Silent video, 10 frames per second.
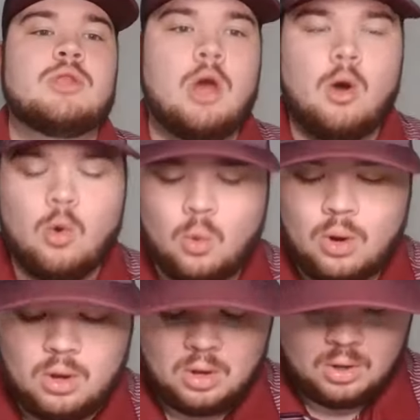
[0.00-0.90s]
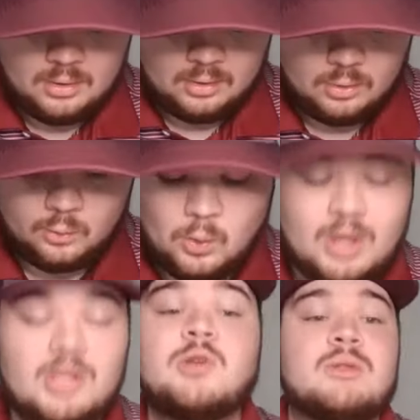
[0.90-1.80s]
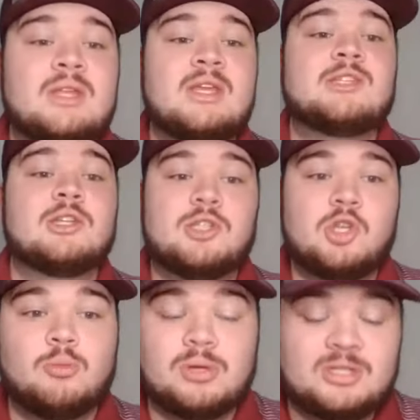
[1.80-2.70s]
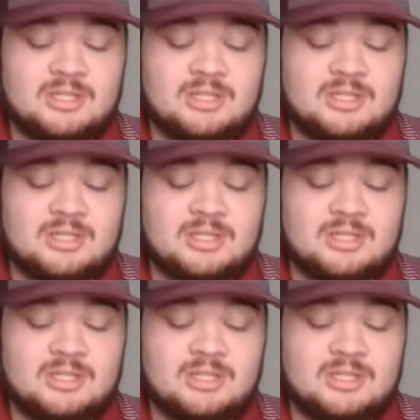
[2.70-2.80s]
know what you need to do, but